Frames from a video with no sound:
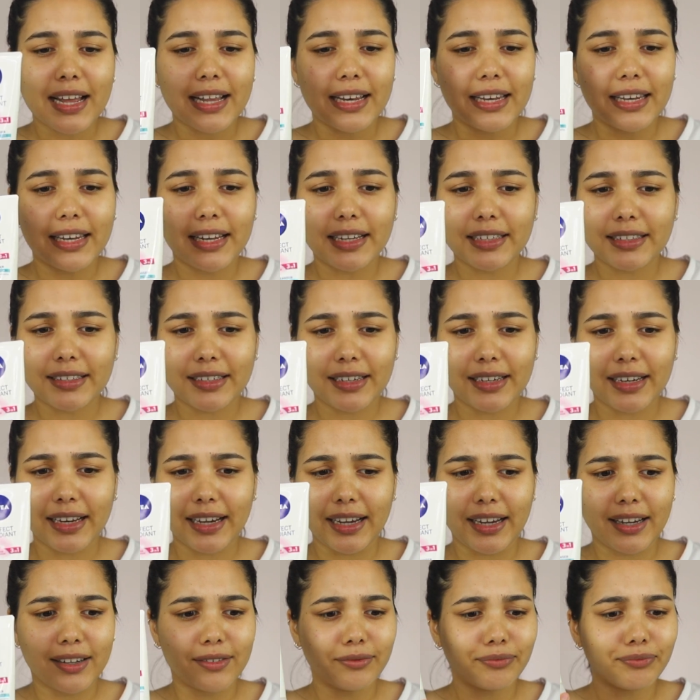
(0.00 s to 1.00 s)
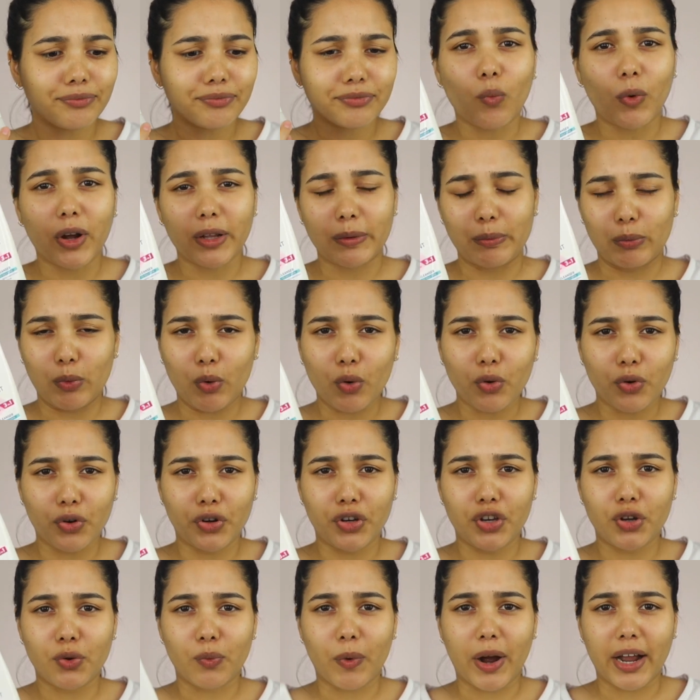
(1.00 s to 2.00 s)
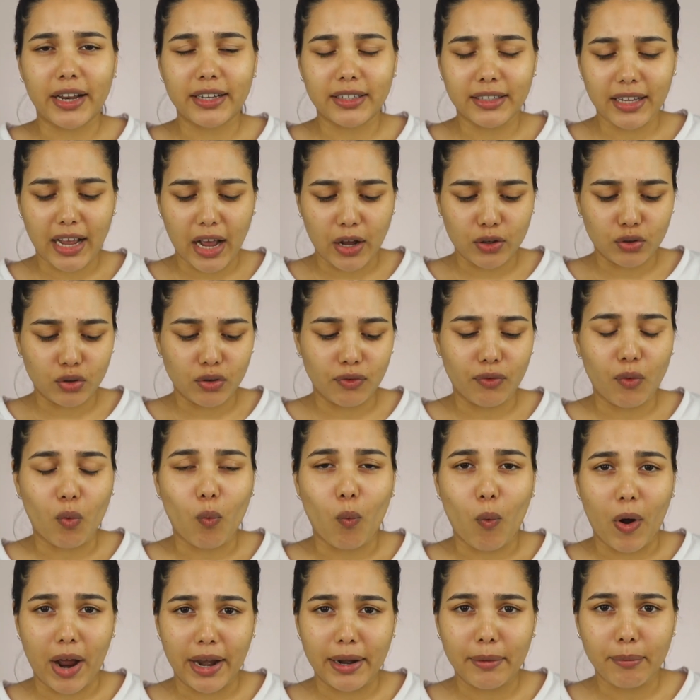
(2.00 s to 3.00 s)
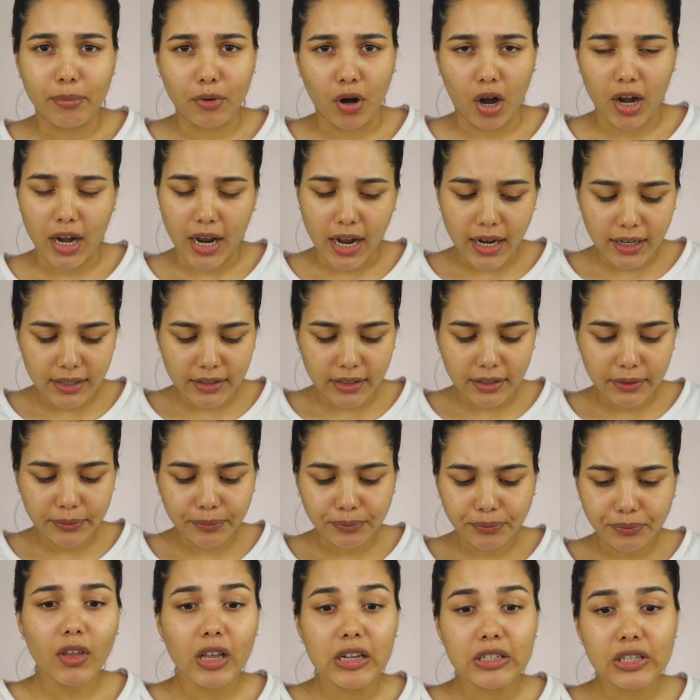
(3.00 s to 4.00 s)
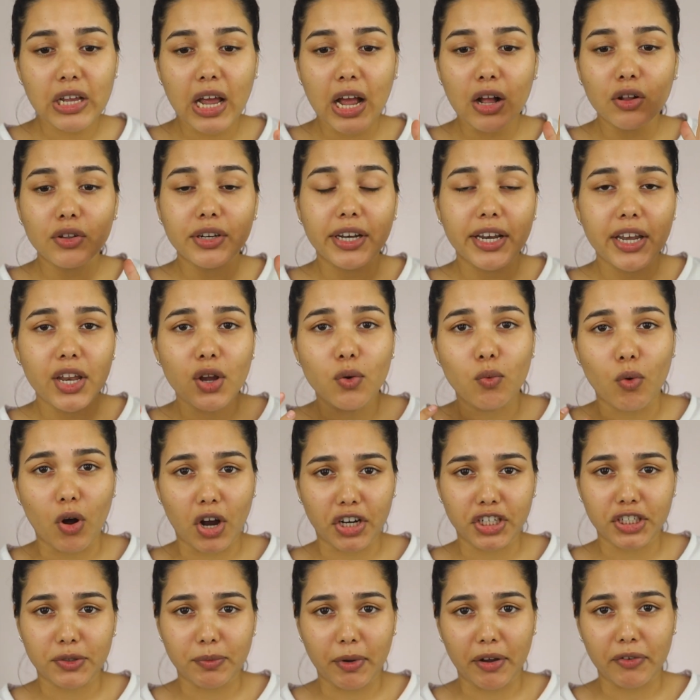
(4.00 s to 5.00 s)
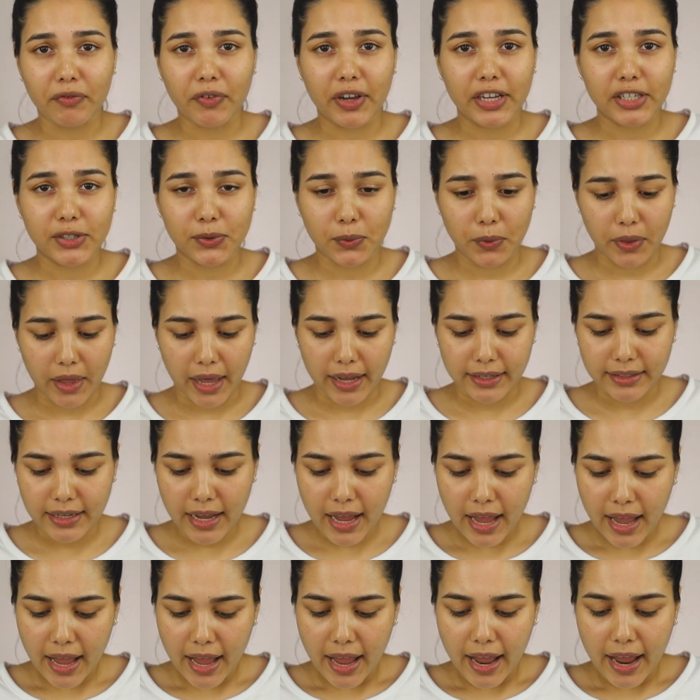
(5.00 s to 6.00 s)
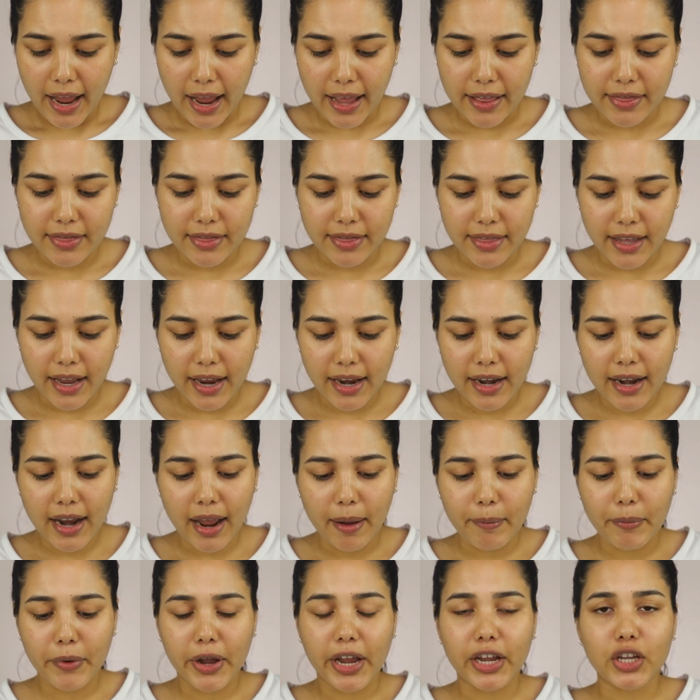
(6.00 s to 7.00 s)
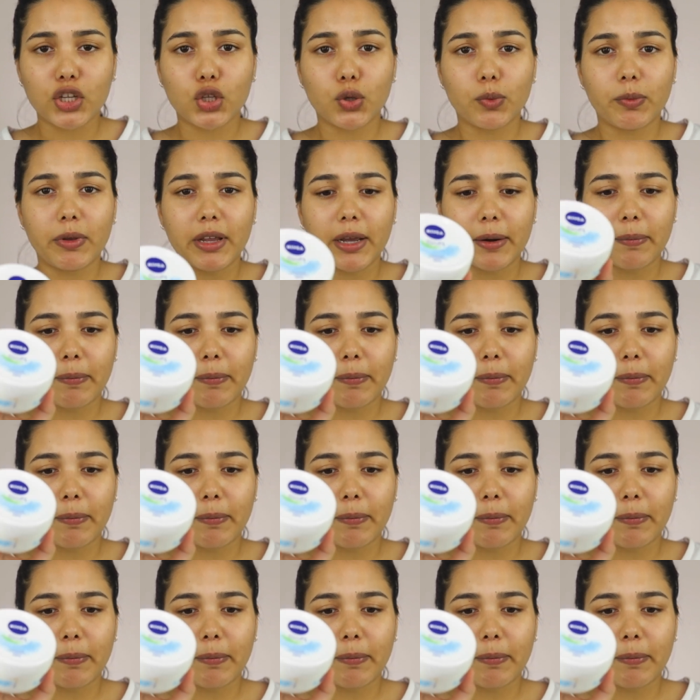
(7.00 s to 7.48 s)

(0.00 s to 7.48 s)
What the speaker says: Literally, what more could you want out of one product? So I already washed my face with that, and then I'm going to be